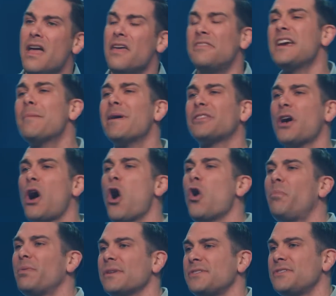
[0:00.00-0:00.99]
Think about the
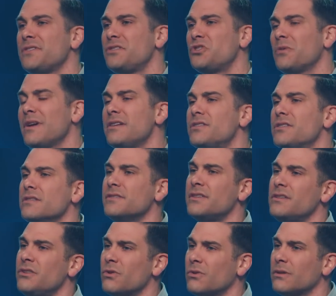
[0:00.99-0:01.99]
hopeless
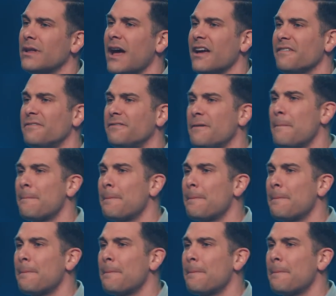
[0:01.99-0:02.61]
situations in your life.